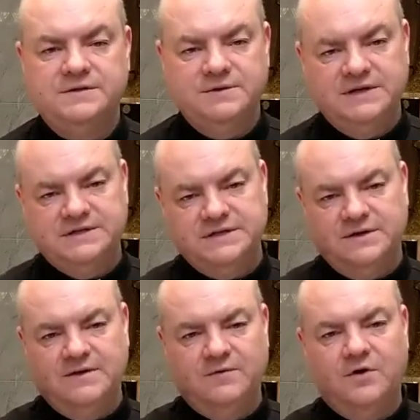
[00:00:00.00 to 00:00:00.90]
So we
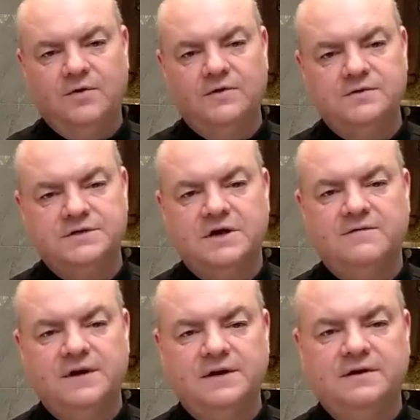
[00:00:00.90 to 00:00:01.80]
still have all those
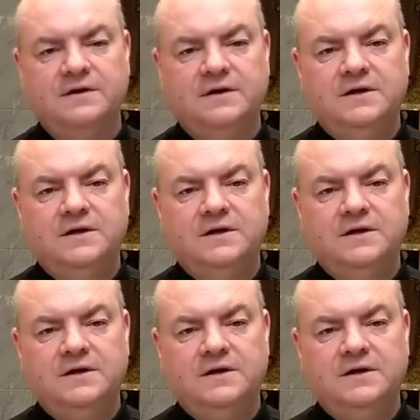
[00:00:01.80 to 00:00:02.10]
covenant